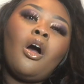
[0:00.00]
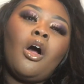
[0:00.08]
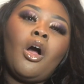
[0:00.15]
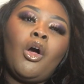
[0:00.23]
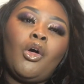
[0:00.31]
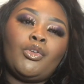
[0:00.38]

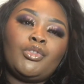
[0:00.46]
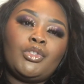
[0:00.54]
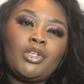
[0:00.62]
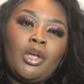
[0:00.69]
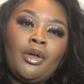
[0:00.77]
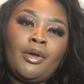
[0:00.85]

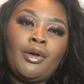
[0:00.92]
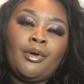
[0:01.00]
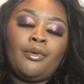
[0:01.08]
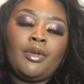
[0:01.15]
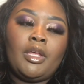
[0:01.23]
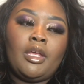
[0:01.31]

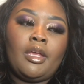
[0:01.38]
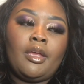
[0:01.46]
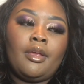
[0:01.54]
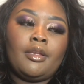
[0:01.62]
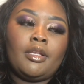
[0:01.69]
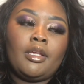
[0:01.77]
Also,
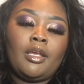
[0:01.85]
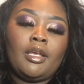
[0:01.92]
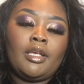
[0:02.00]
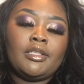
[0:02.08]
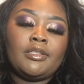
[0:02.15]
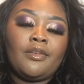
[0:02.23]
it
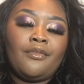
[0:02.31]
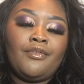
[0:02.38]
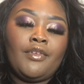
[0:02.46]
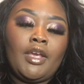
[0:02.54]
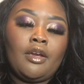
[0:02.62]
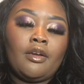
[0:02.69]
is
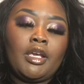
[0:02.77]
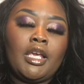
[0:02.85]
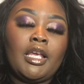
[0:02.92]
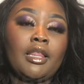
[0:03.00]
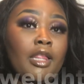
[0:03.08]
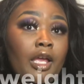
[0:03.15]

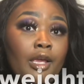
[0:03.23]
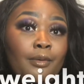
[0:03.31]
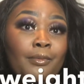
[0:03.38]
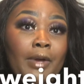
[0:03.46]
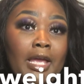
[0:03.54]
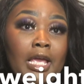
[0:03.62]
very
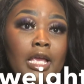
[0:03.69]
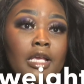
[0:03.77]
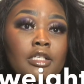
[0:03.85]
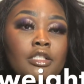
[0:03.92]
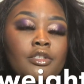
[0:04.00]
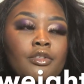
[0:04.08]

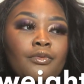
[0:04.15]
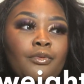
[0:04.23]
lightweight